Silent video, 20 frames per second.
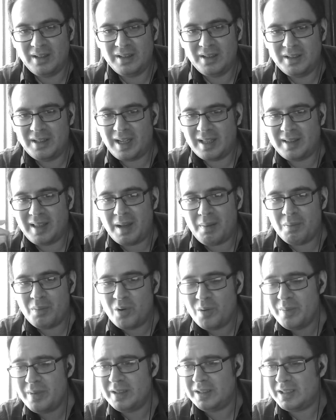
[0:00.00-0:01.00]
at that
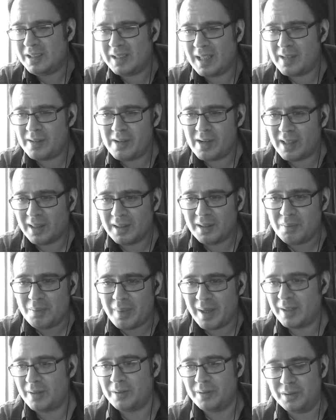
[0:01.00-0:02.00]
moment just had nothing
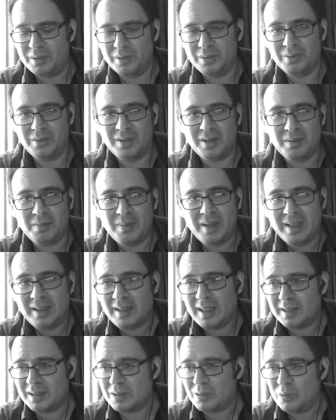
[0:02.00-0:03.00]
better to do than make
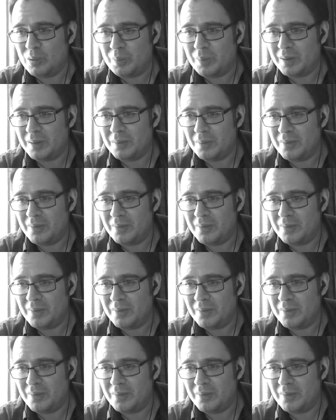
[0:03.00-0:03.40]
that stupid